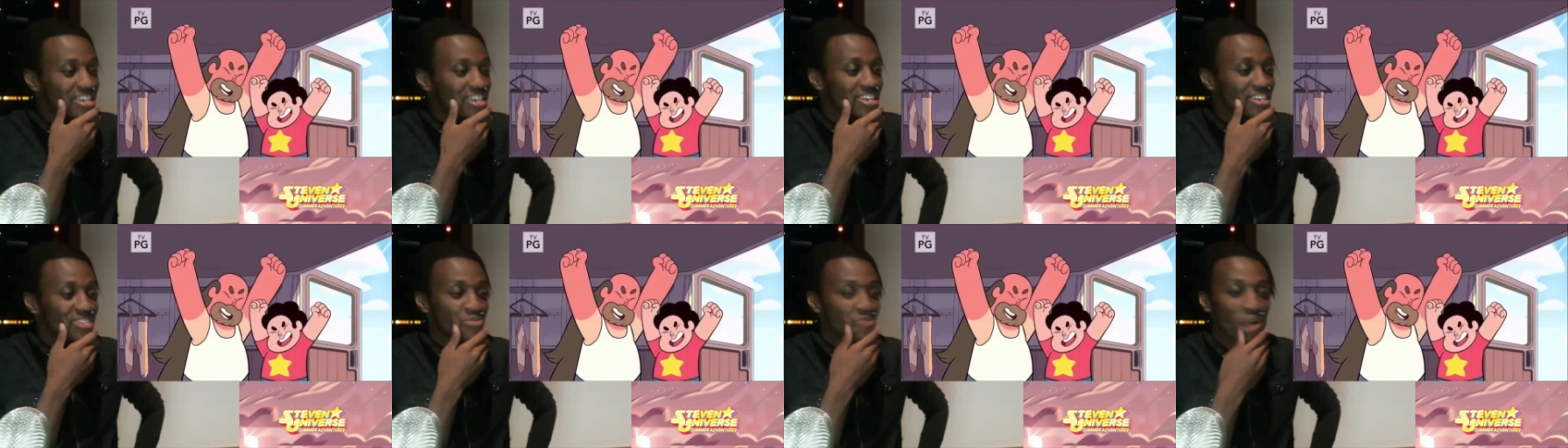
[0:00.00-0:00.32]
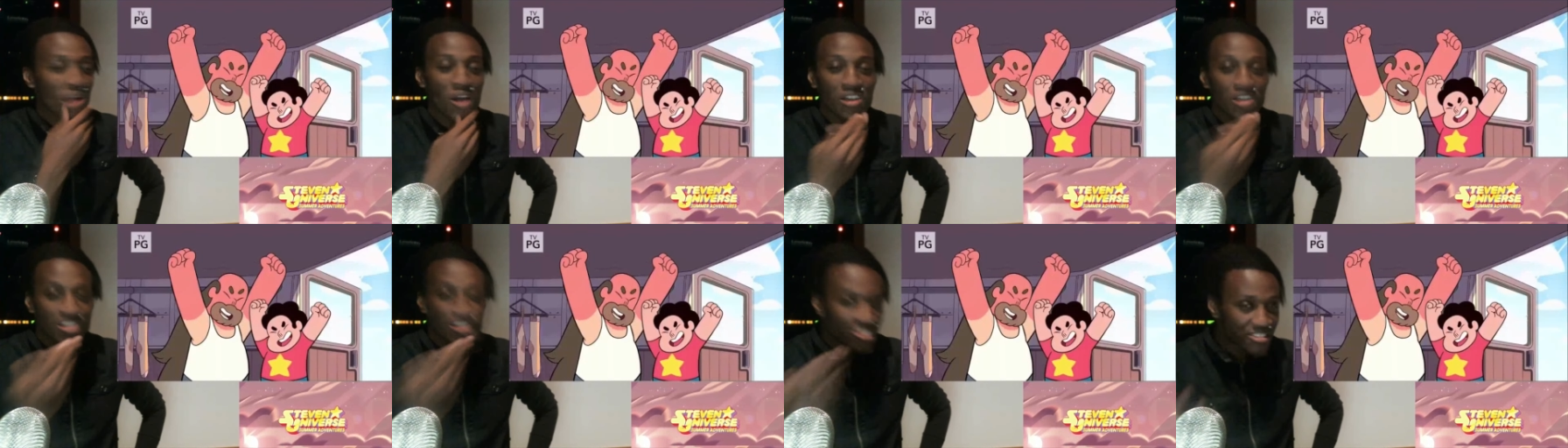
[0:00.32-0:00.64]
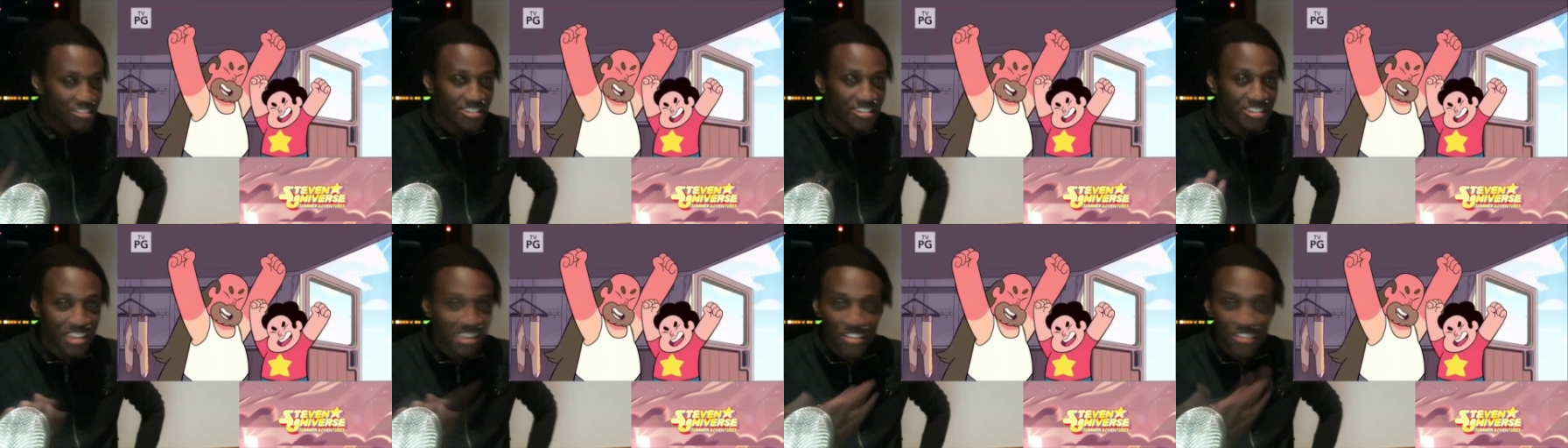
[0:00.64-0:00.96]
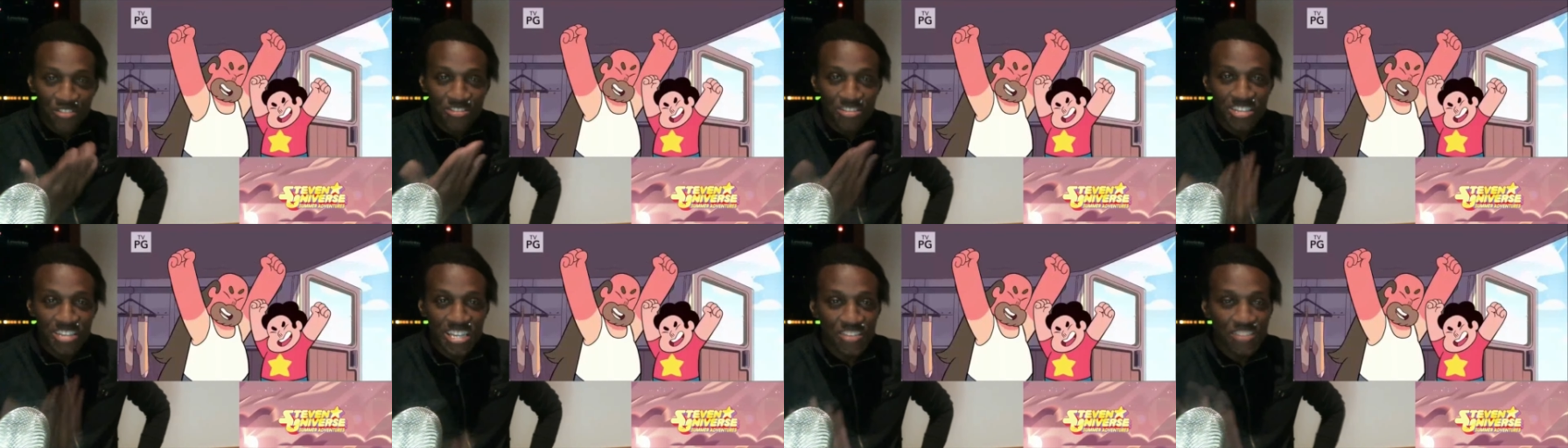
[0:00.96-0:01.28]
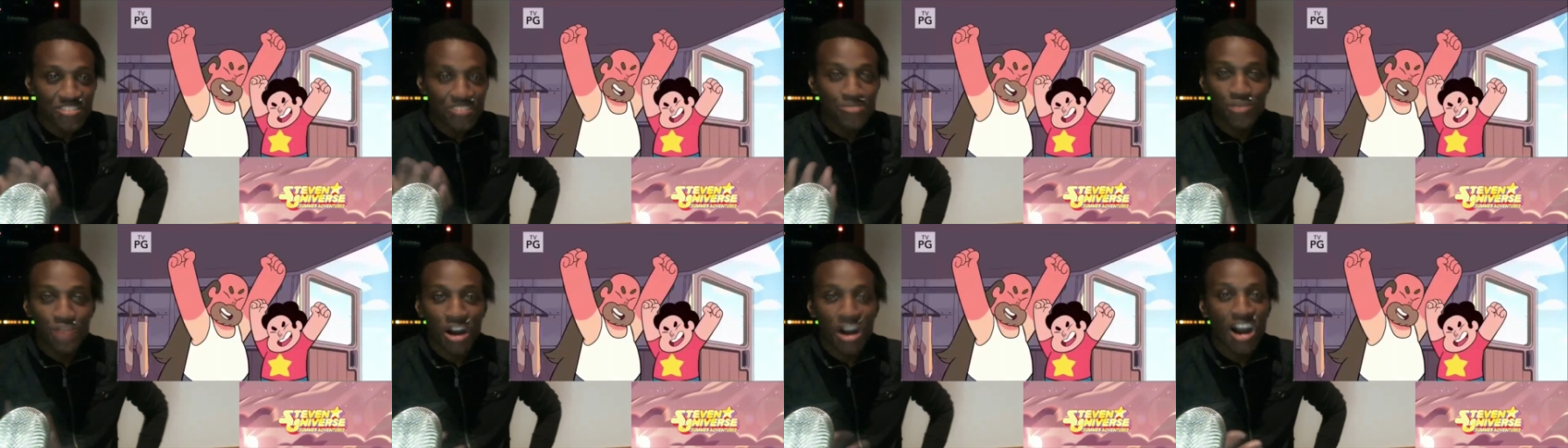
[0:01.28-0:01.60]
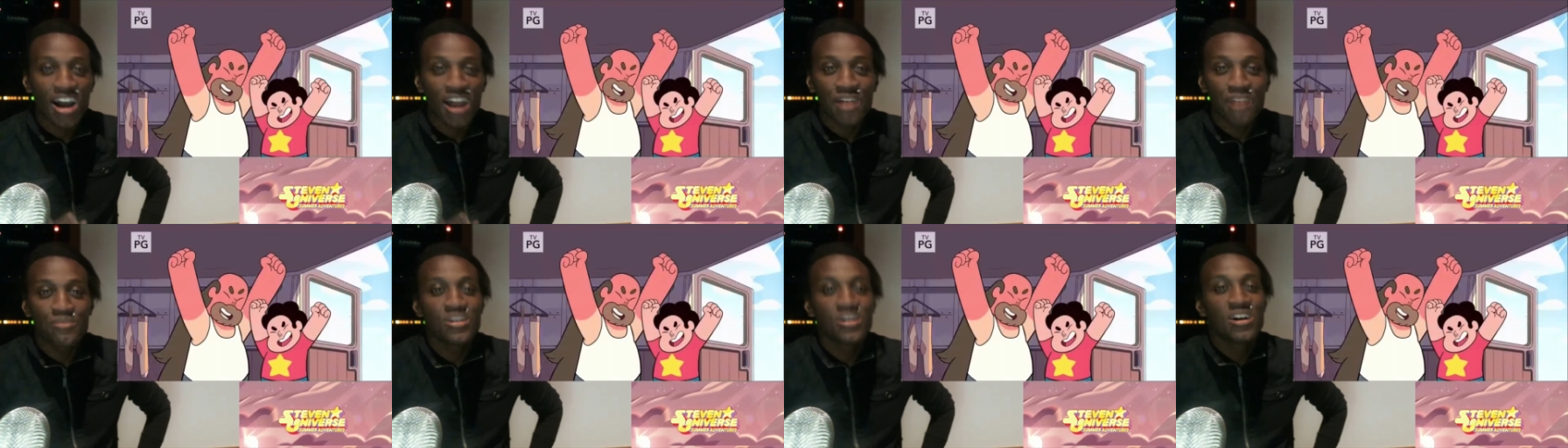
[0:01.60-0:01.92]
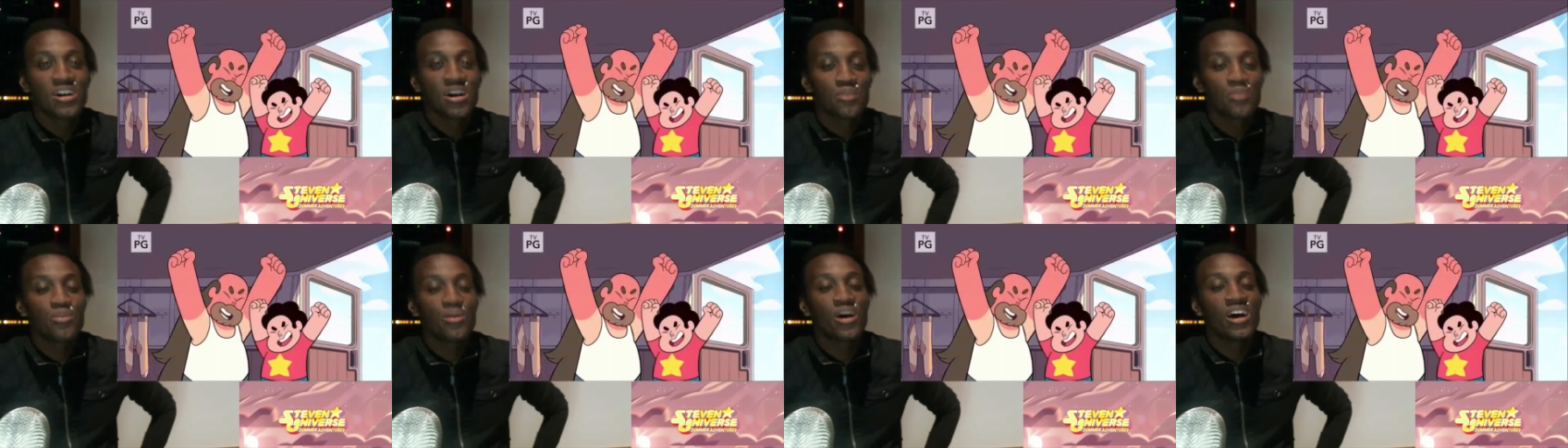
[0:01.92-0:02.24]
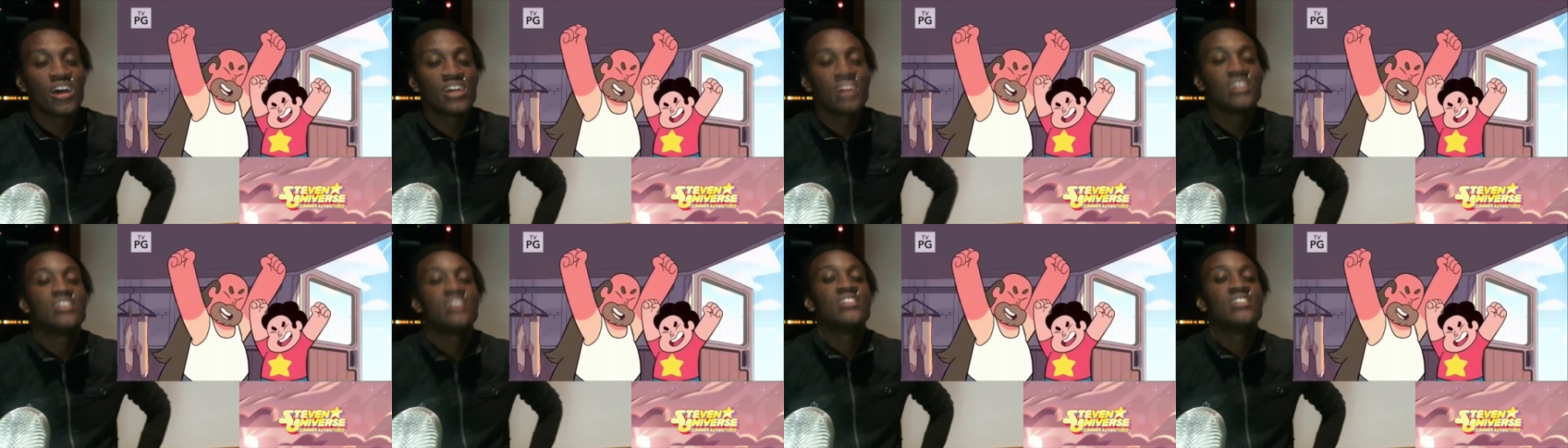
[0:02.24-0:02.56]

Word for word: is probably just another Steven bomb, but